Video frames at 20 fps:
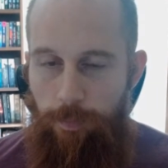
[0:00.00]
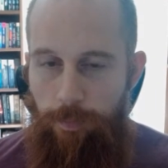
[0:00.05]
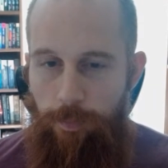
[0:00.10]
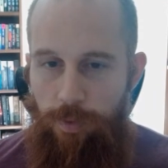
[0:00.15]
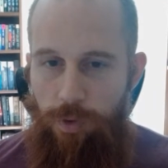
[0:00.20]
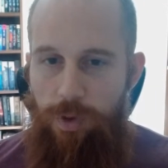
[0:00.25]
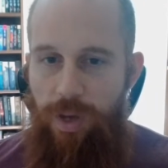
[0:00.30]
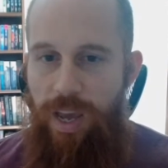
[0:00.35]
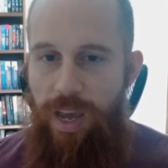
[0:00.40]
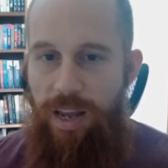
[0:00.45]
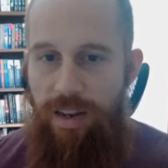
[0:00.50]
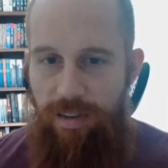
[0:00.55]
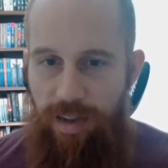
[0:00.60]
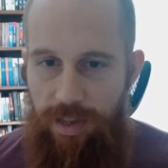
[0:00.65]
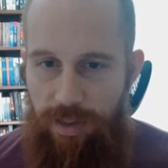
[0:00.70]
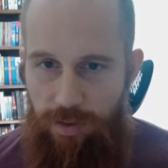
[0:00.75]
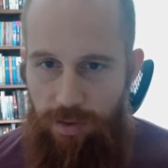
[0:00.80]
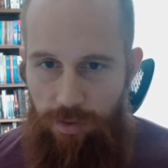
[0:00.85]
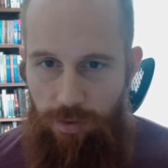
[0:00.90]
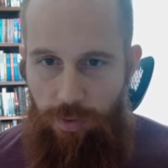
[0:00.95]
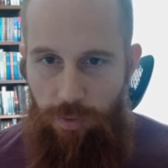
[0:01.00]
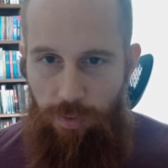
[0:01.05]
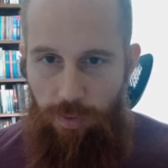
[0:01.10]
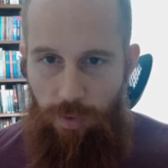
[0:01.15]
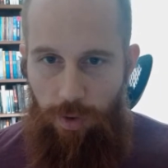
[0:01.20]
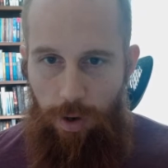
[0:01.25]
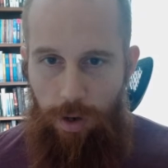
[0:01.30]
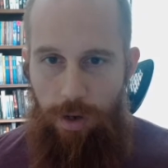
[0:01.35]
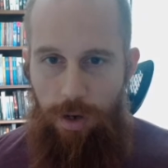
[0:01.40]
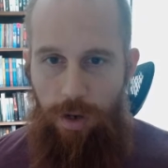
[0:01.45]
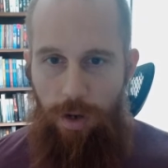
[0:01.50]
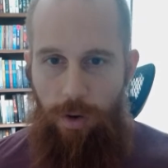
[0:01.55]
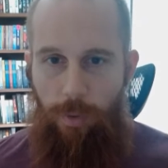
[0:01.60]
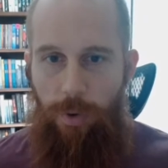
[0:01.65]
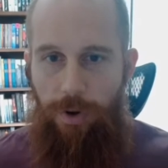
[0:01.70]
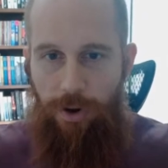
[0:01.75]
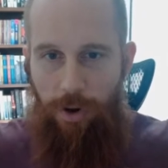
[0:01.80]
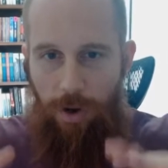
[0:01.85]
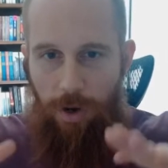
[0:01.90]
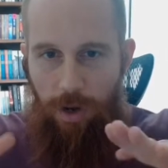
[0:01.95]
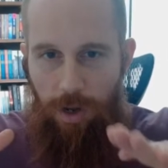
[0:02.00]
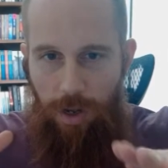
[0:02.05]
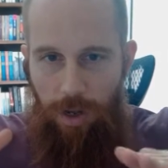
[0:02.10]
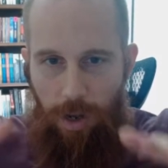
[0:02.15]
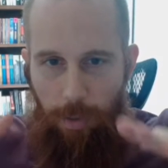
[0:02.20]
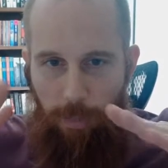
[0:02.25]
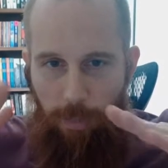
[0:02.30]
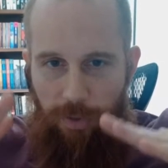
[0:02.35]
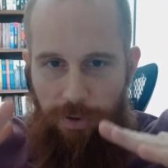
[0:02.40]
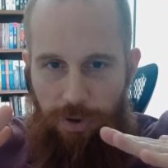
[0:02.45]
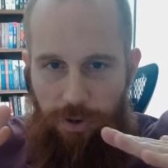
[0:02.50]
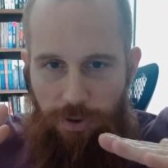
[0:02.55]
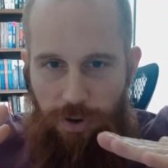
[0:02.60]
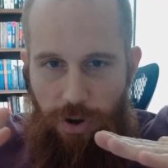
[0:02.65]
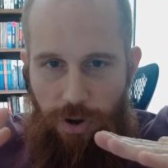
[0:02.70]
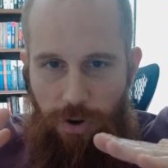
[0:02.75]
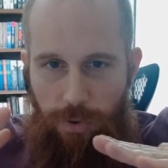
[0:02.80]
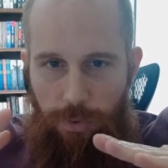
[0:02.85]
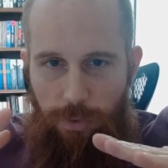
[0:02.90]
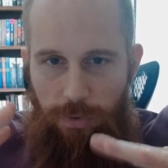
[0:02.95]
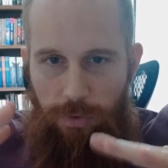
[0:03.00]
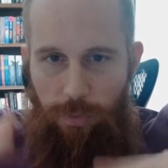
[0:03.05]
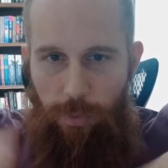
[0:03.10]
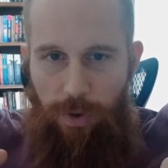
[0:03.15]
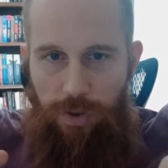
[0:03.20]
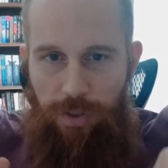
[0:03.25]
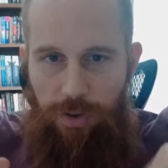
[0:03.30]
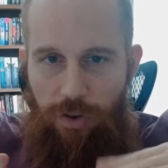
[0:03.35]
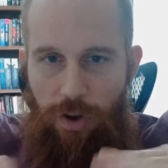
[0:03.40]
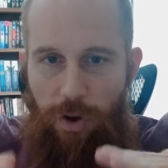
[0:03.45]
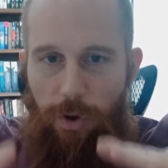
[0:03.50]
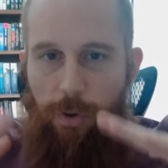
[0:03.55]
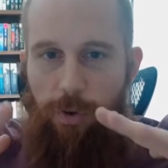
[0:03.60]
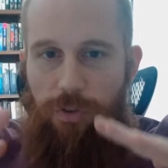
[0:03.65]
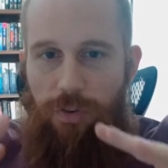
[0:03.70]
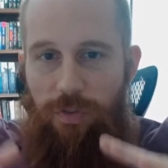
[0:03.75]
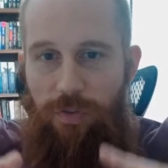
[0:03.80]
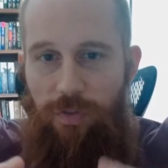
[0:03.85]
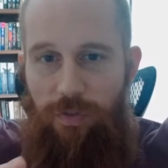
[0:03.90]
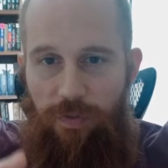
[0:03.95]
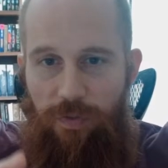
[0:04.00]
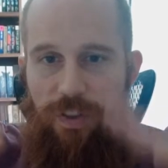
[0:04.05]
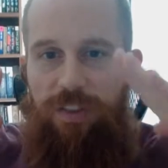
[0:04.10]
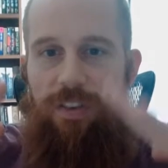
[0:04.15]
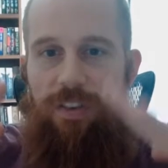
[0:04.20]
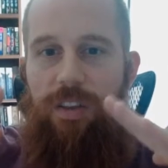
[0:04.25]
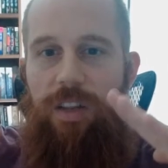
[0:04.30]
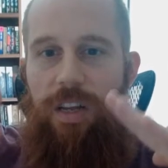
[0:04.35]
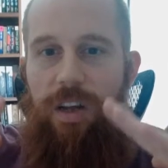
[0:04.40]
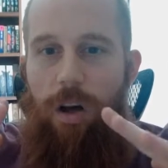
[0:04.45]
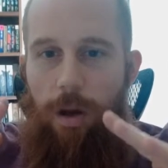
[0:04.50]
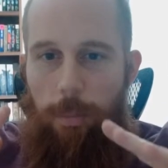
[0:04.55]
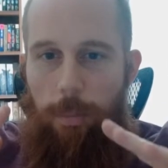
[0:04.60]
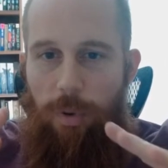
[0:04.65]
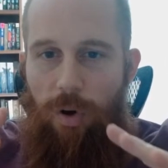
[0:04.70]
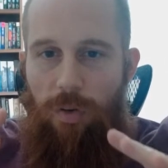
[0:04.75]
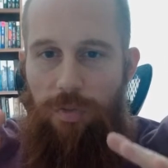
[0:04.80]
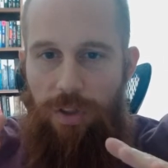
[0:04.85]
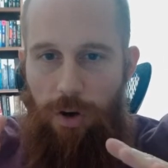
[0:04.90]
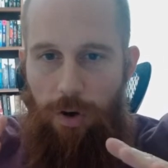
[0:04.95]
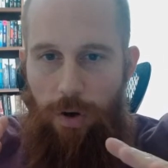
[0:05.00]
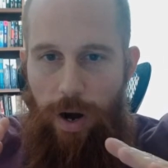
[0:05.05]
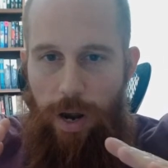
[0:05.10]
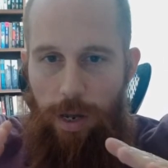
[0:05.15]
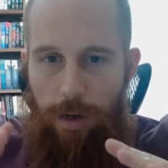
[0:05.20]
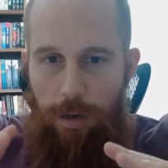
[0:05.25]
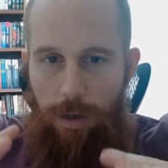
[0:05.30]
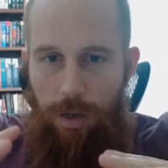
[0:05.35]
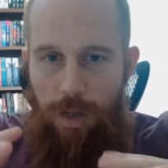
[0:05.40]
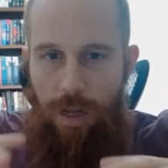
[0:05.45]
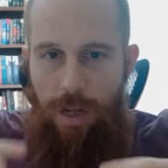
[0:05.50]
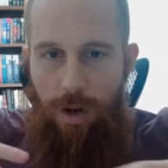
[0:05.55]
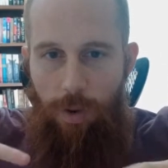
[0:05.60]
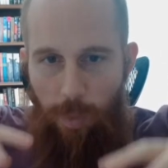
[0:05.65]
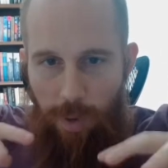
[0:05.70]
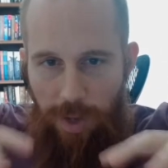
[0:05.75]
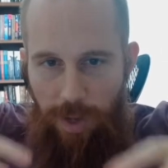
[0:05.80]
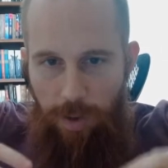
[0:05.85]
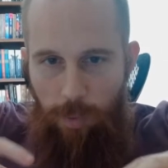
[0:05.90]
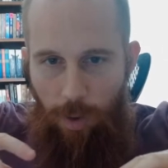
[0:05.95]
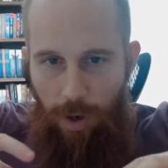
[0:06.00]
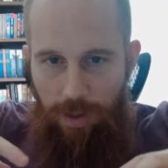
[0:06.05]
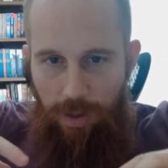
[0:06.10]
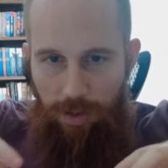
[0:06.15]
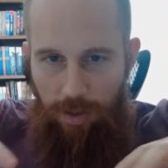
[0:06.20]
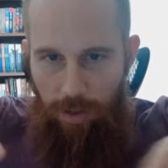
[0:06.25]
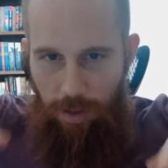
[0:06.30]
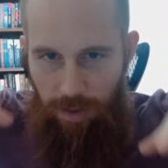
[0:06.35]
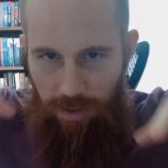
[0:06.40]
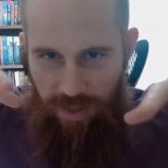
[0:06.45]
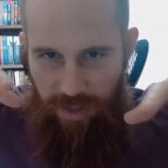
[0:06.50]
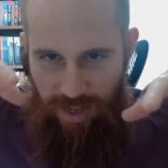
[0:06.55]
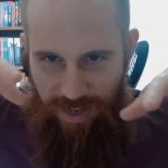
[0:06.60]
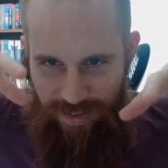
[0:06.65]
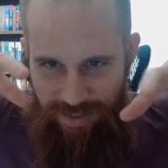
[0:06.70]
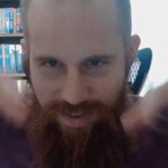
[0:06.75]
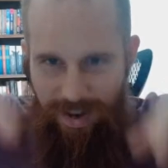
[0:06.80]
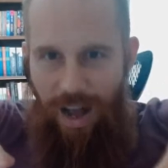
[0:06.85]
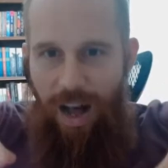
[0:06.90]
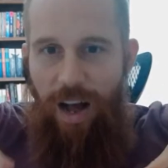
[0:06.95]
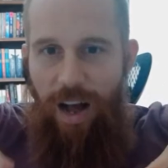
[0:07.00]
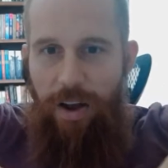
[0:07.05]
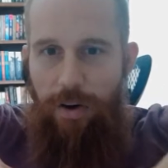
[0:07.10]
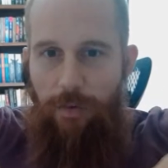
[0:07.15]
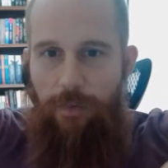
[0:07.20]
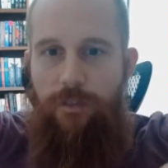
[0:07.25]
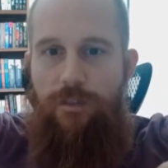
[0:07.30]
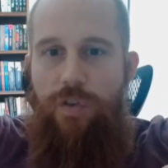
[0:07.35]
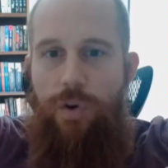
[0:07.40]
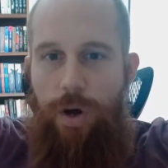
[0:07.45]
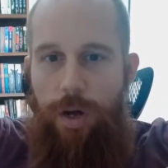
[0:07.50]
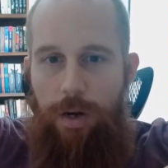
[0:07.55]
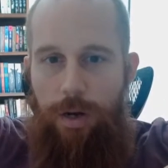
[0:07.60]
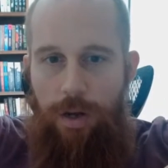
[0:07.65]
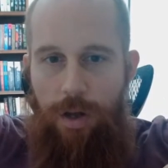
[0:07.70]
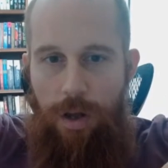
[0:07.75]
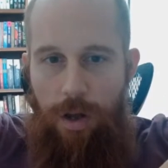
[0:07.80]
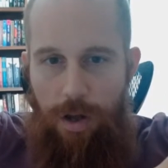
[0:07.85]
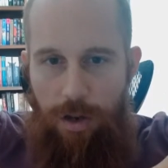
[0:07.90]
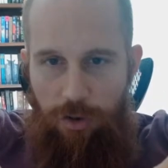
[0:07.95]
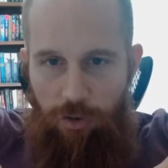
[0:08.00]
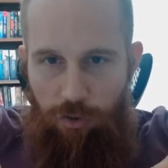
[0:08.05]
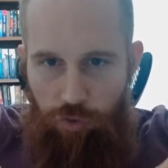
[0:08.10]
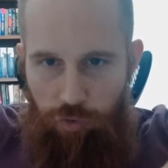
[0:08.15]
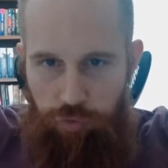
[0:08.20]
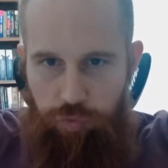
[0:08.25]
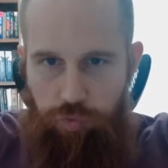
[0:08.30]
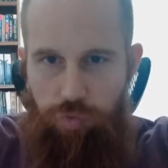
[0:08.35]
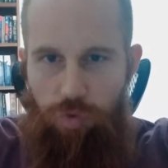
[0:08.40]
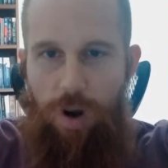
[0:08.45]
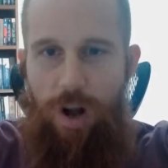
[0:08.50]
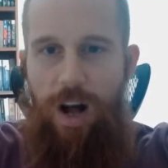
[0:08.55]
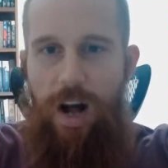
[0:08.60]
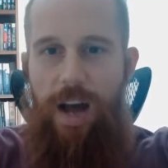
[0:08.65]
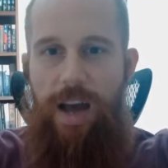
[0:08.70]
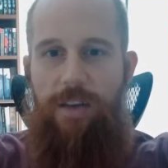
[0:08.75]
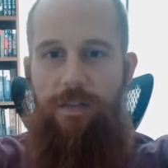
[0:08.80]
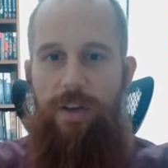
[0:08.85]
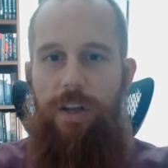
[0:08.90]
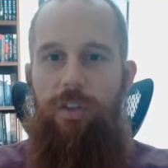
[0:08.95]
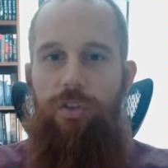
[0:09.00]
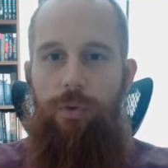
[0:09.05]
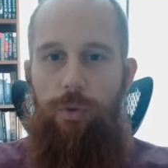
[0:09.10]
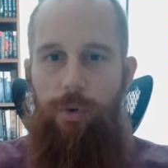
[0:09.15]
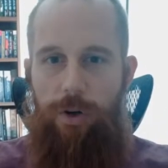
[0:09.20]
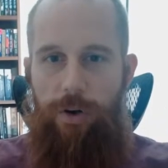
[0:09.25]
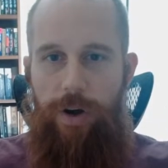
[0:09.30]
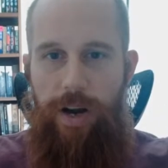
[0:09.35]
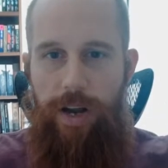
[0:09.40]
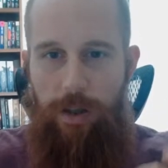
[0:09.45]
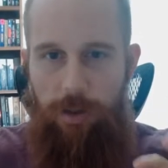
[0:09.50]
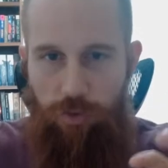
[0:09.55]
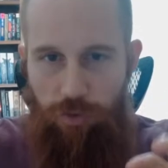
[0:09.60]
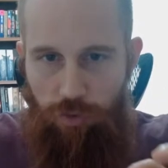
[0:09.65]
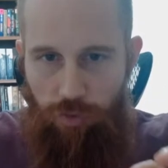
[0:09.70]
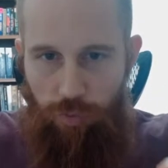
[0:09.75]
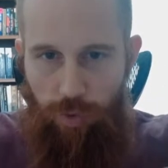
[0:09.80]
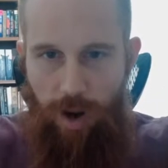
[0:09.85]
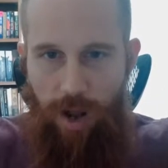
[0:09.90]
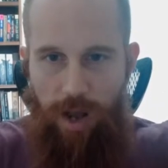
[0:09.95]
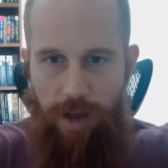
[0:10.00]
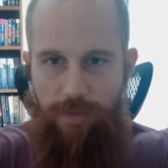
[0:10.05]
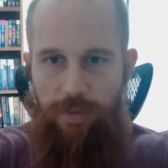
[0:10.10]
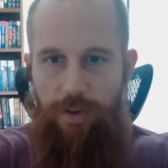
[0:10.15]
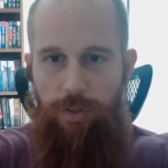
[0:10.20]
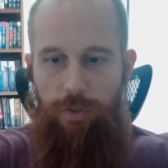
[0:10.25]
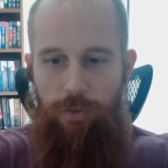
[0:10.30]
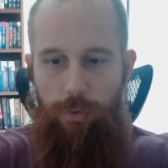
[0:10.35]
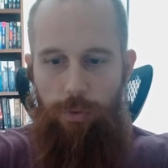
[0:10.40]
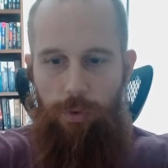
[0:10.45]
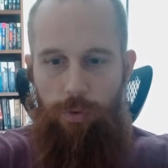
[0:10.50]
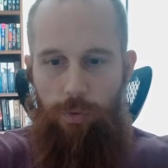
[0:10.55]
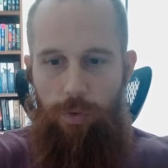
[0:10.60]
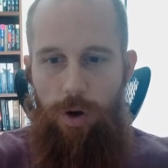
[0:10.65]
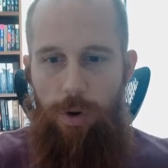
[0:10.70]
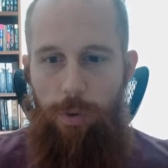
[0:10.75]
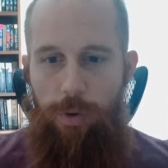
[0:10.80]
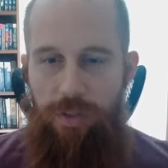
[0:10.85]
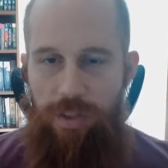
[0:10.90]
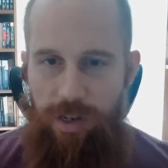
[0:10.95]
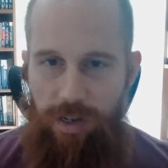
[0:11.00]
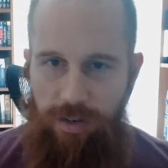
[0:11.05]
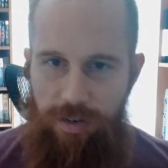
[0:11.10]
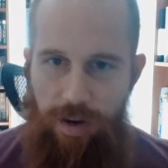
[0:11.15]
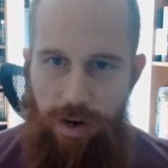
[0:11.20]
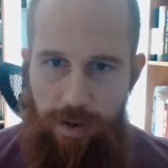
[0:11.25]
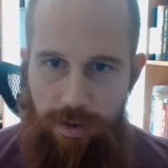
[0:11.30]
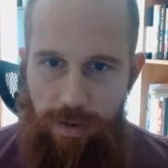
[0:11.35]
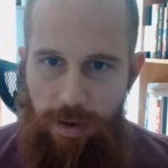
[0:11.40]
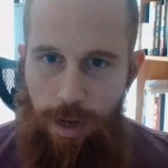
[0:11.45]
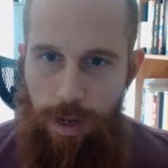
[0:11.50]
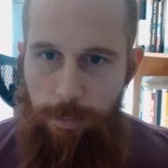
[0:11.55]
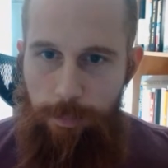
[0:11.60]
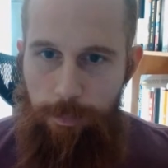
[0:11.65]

You can take this too far, where you're up on your toes, where the toes are physically up off the ground. We want the entire foot driving through the ground, driving through the rower the entire time.